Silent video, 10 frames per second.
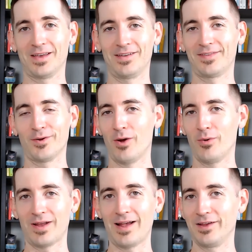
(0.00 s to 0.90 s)
And so I
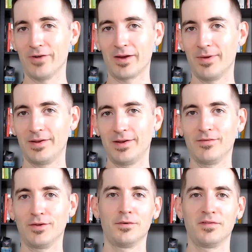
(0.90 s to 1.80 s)
would highly recommend any
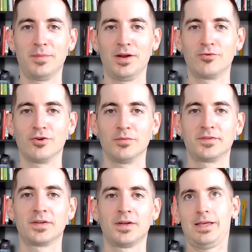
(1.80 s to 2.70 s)
of those meetup
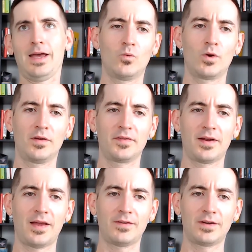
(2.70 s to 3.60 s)
groups. Yeah. What else
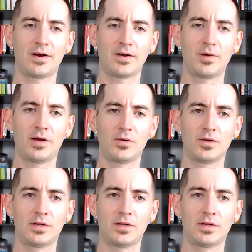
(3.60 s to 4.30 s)
did I have to talk about?